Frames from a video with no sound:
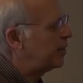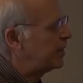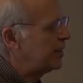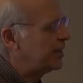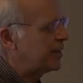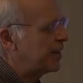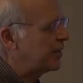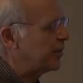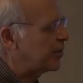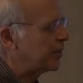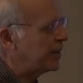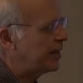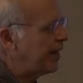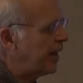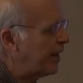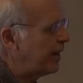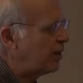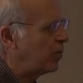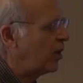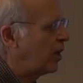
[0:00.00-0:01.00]
but he said, the
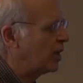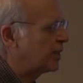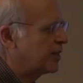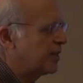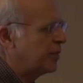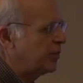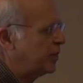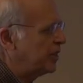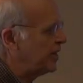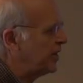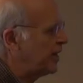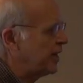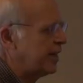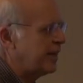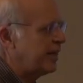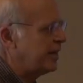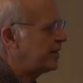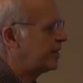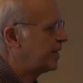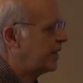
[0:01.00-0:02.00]
retaining walls it would
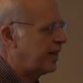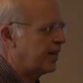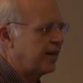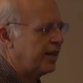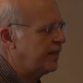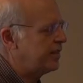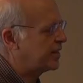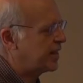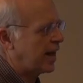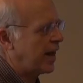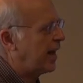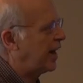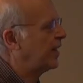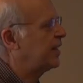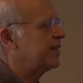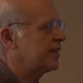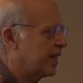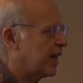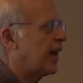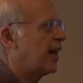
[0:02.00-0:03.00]
need. He said, he said, I,
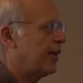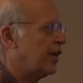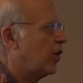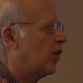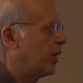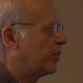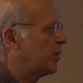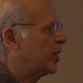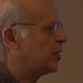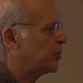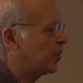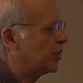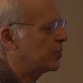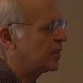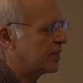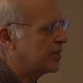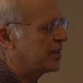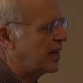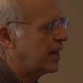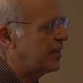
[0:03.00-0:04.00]
he said, I know I'm not
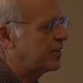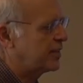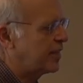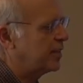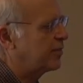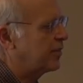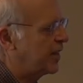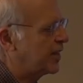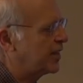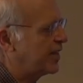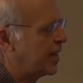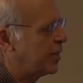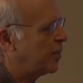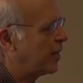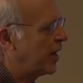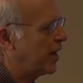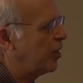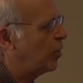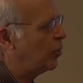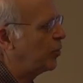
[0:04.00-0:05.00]
supposed to say stuff like that,
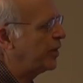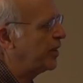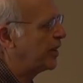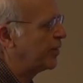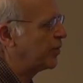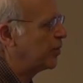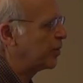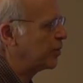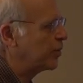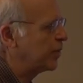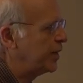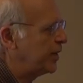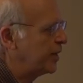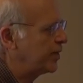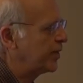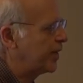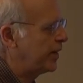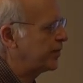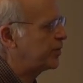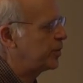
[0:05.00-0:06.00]
but I hope we never, we
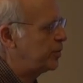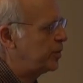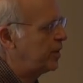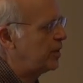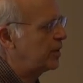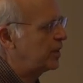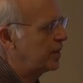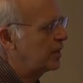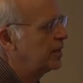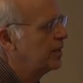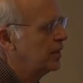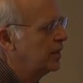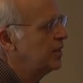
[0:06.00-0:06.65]
never have to build it.